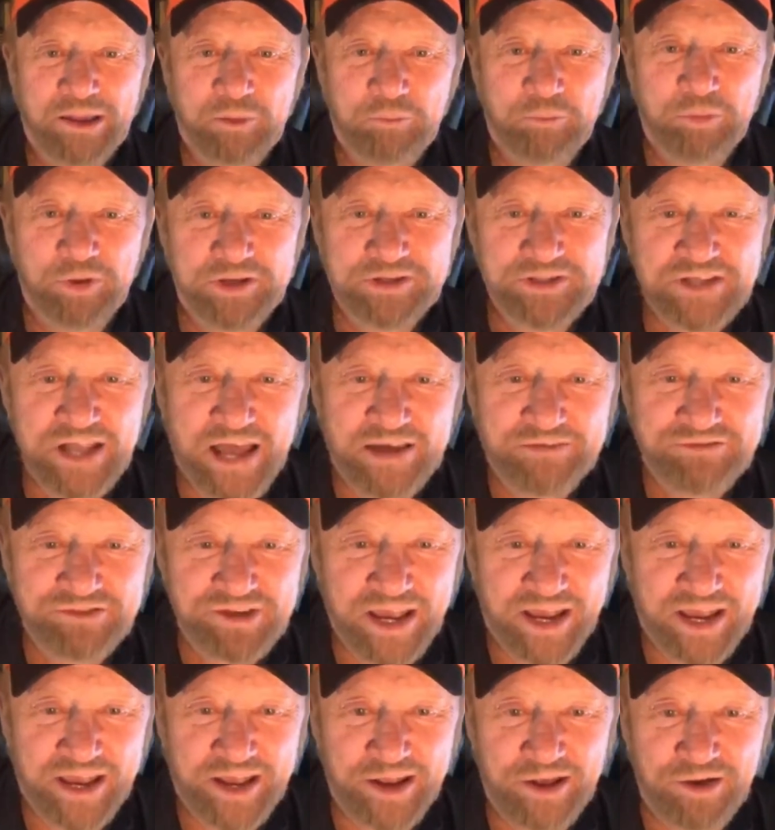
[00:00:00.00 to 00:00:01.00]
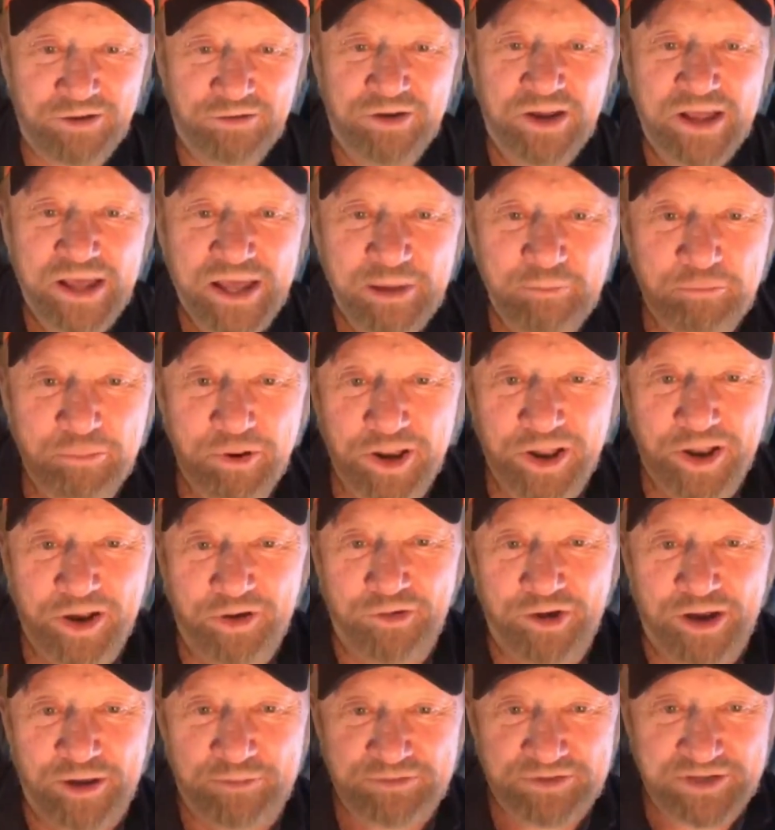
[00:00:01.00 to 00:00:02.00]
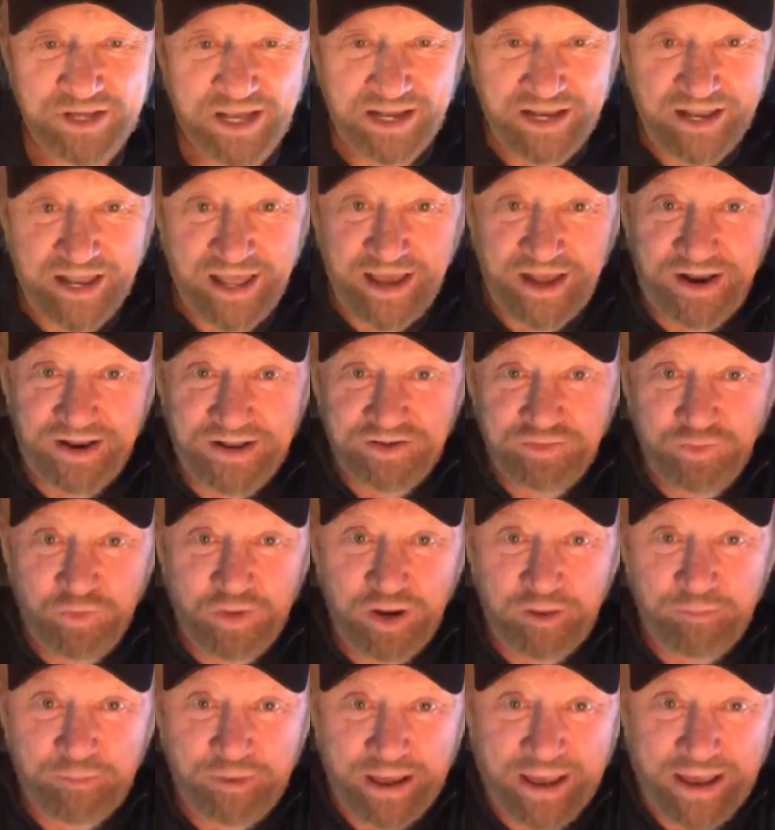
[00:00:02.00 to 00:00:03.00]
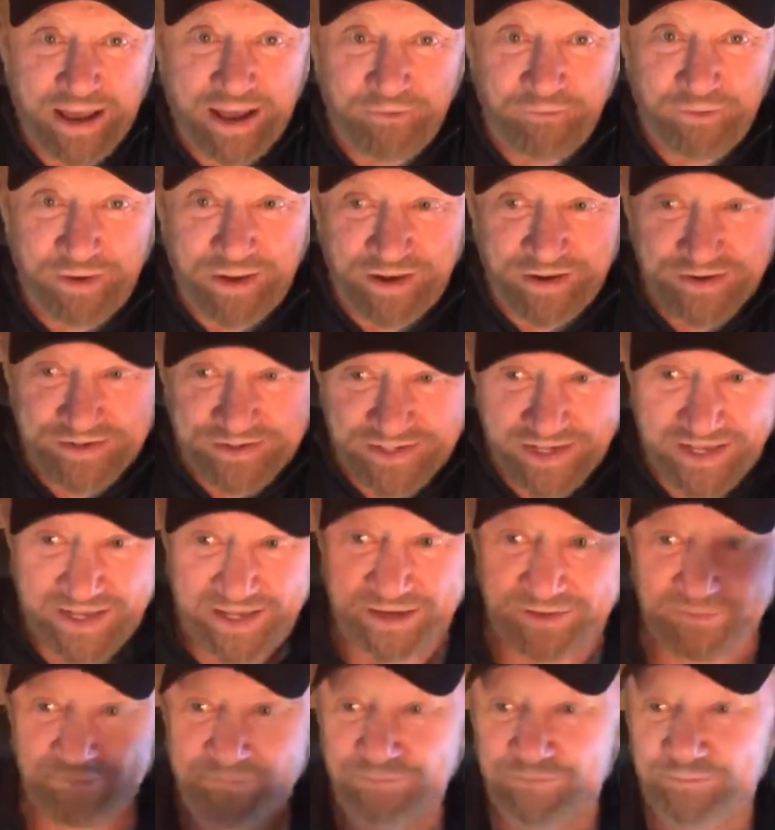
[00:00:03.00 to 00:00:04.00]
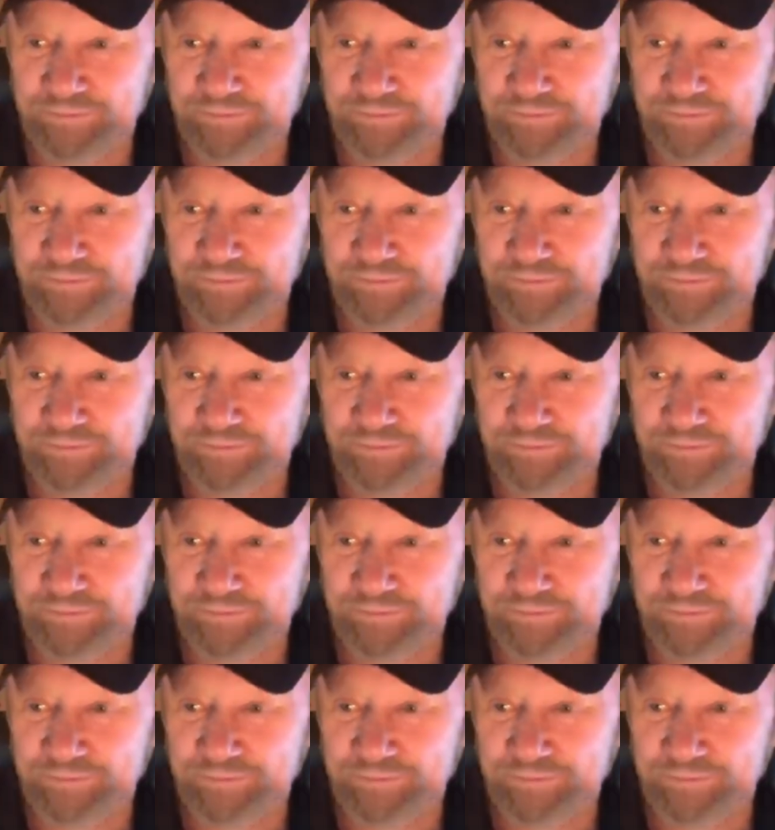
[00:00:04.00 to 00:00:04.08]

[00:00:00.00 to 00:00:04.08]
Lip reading: He put his life jacket on, put it on upside down, it's way up high around his head.